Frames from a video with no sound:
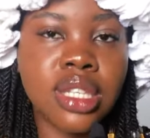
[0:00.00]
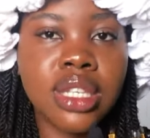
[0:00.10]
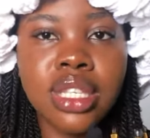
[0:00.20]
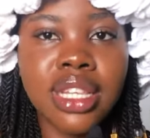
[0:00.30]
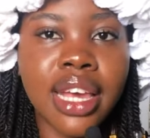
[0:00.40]

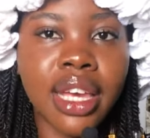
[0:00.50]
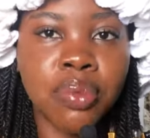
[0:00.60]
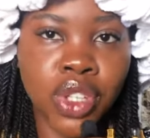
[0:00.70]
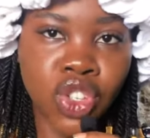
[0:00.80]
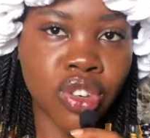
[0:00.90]
This is like a
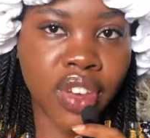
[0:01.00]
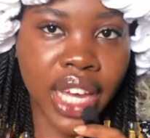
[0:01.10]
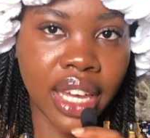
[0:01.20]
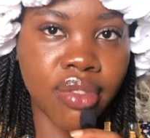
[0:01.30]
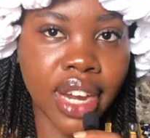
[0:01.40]
picture of her
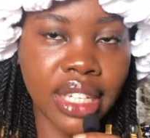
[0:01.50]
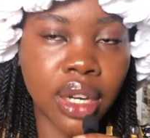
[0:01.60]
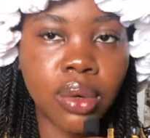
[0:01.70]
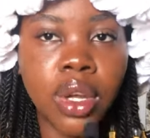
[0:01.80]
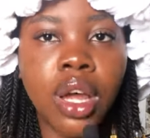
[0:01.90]
hair right
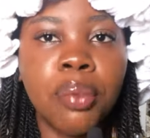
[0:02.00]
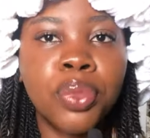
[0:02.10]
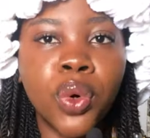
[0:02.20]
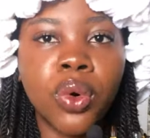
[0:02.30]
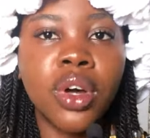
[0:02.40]
now,
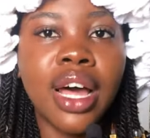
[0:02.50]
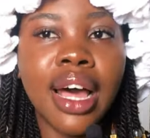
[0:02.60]
but